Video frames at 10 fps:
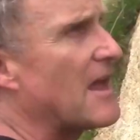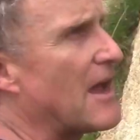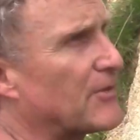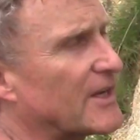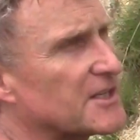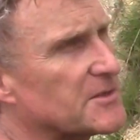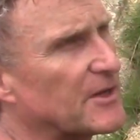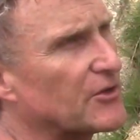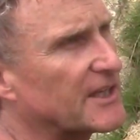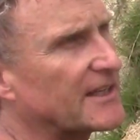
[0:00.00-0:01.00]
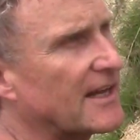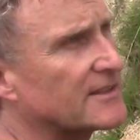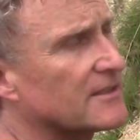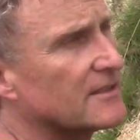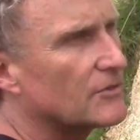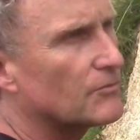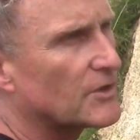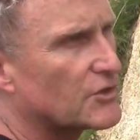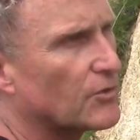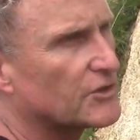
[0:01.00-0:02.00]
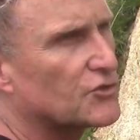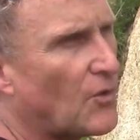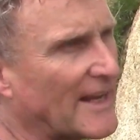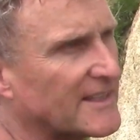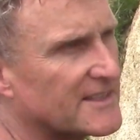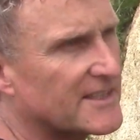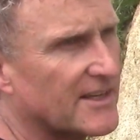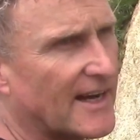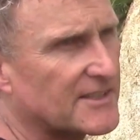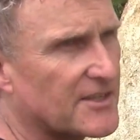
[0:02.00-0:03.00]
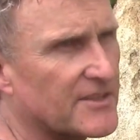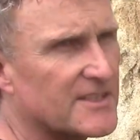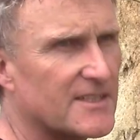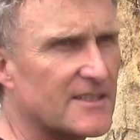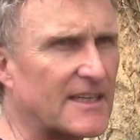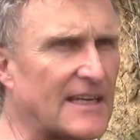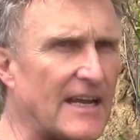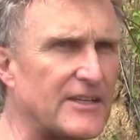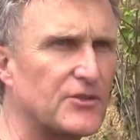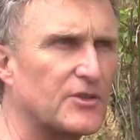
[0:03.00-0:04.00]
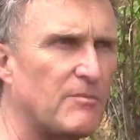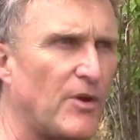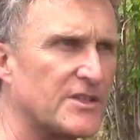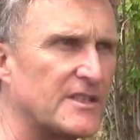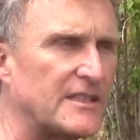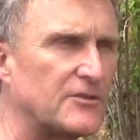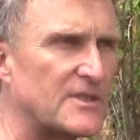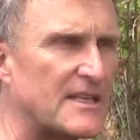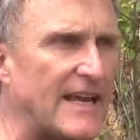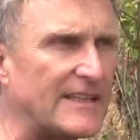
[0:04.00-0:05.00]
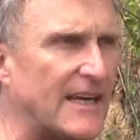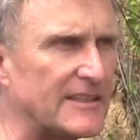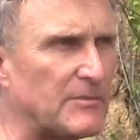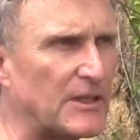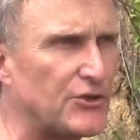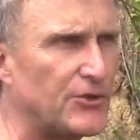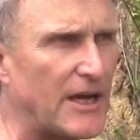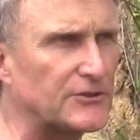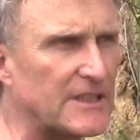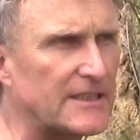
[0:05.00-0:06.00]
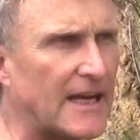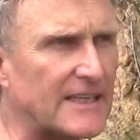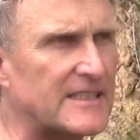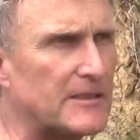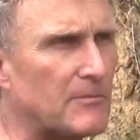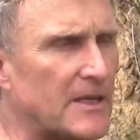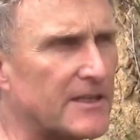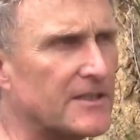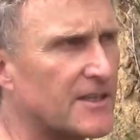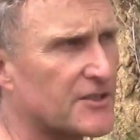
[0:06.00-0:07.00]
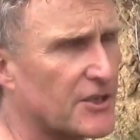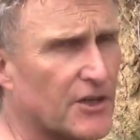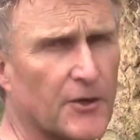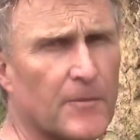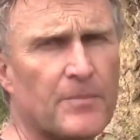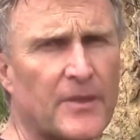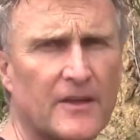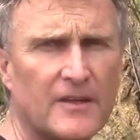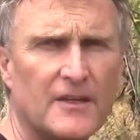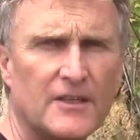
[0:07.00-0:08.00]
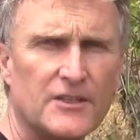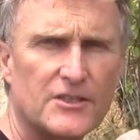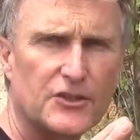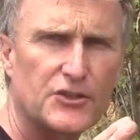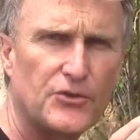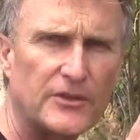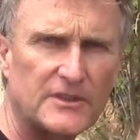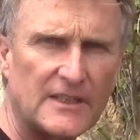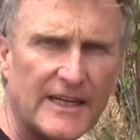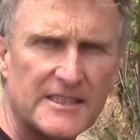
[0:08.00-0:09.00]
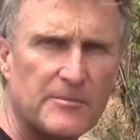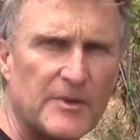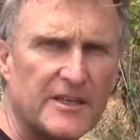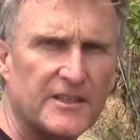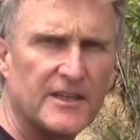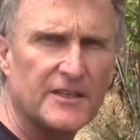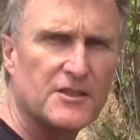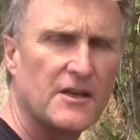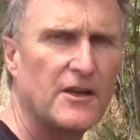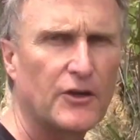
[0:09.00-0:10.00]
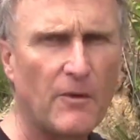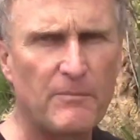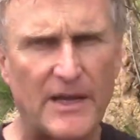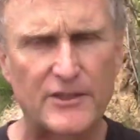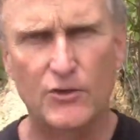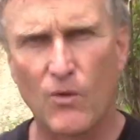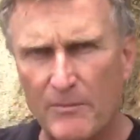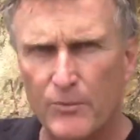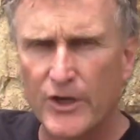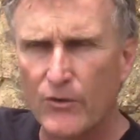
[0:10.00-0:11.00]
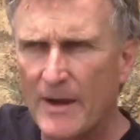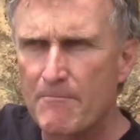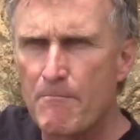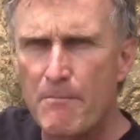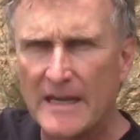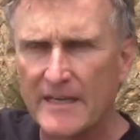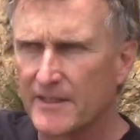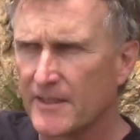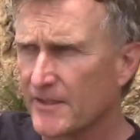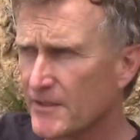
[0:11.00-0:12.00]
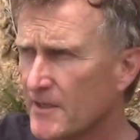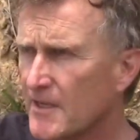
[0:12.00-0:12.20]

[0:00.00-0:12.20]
and we're going to be looking at what's called the Tillite. So this is a glacial deposit and it was laid down about 290 million years ago. So it's 290 million years compared to 1.1 billion years.